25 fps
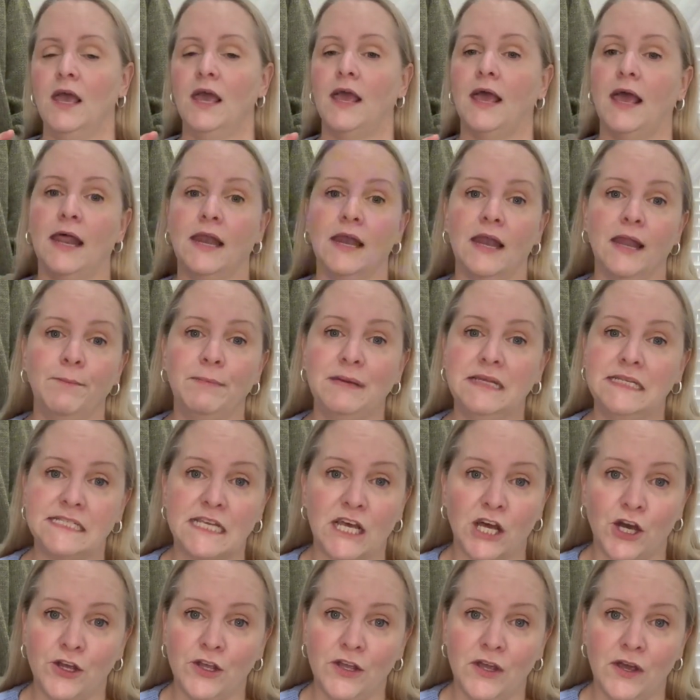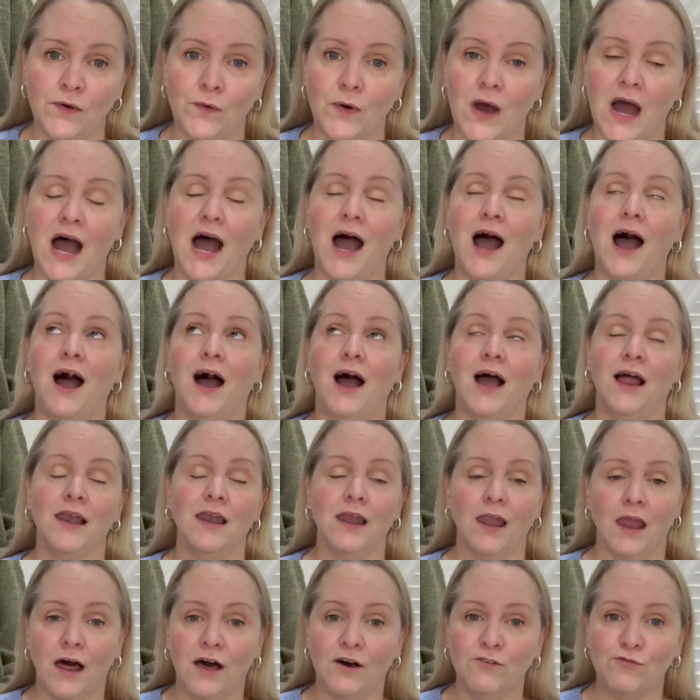And let me tell you, I
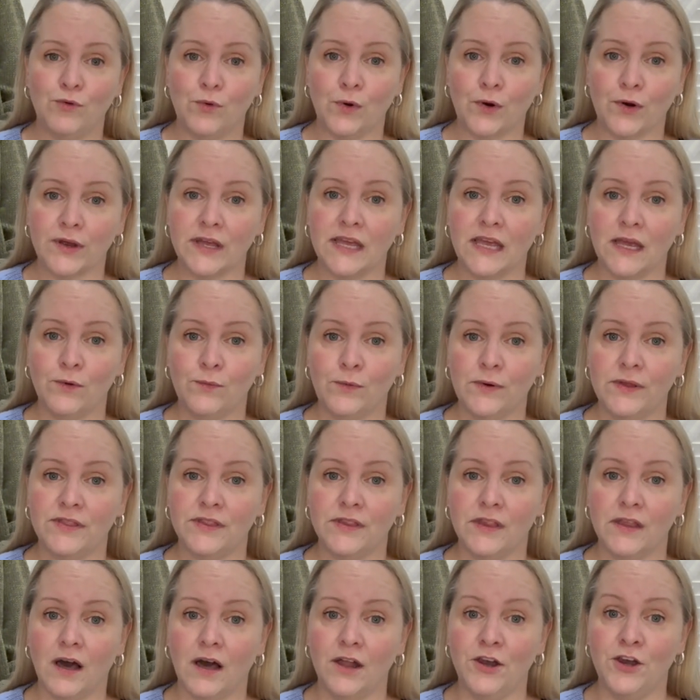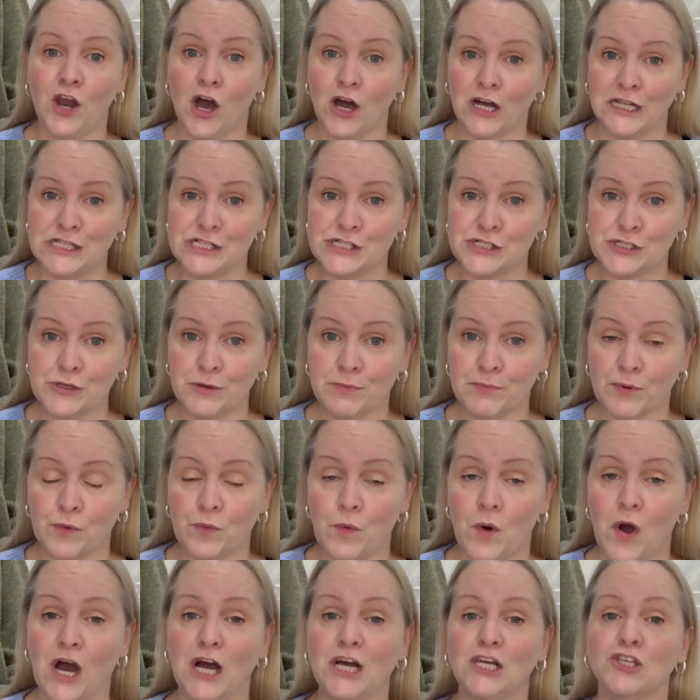love working with
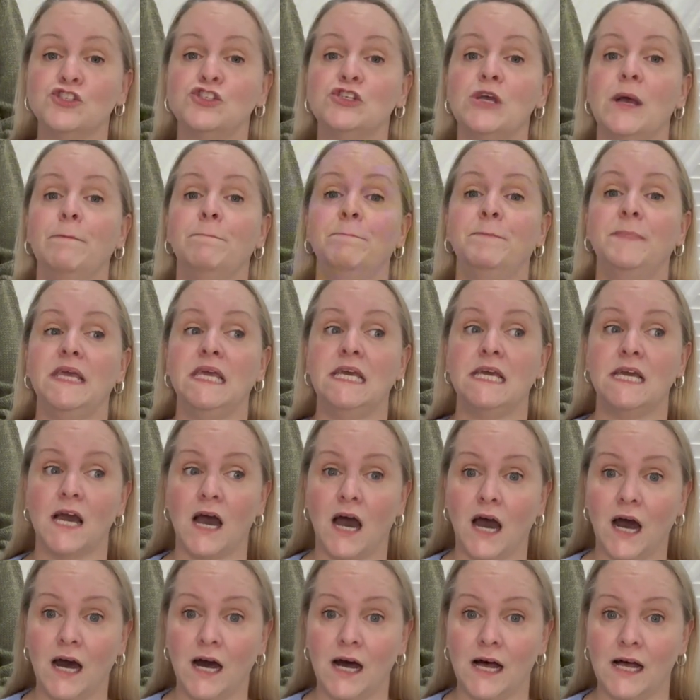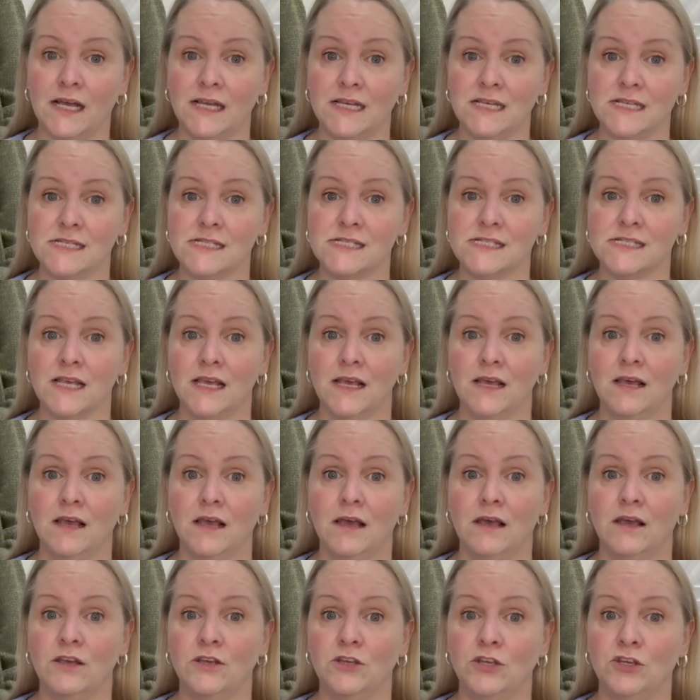non-superwash because
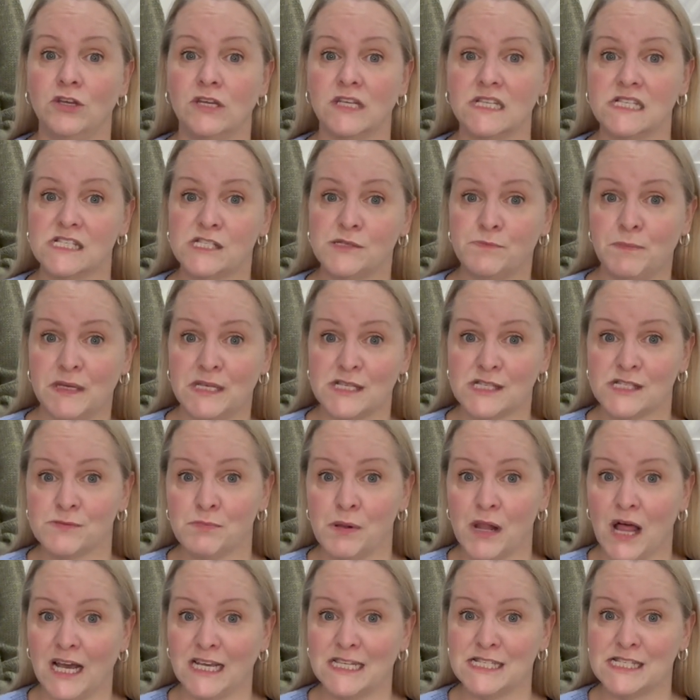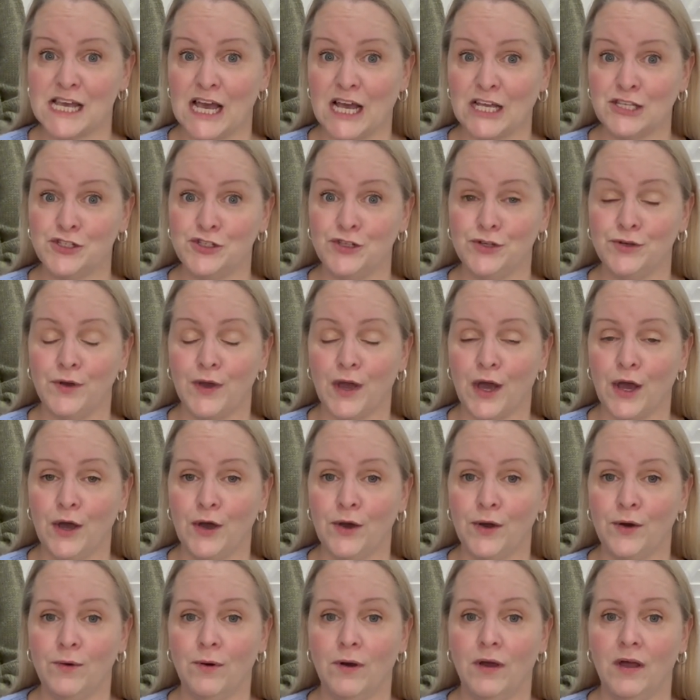you can spit splice as you
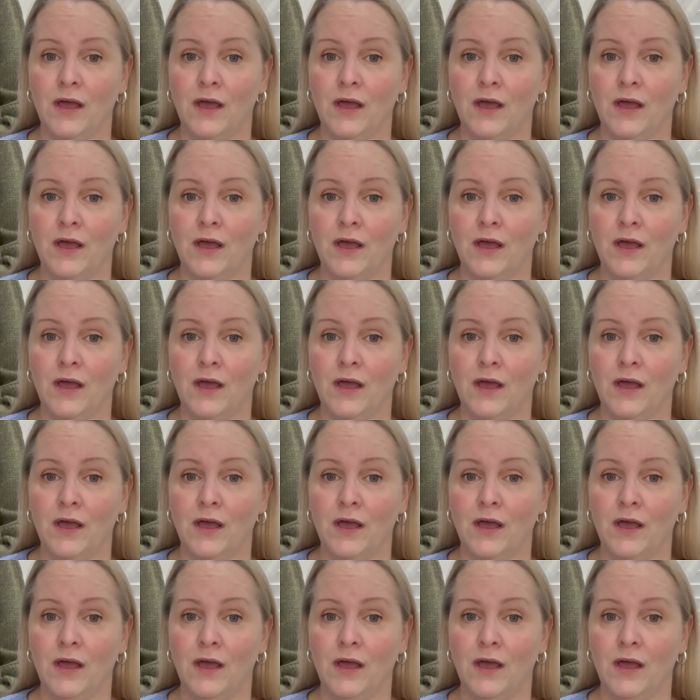go,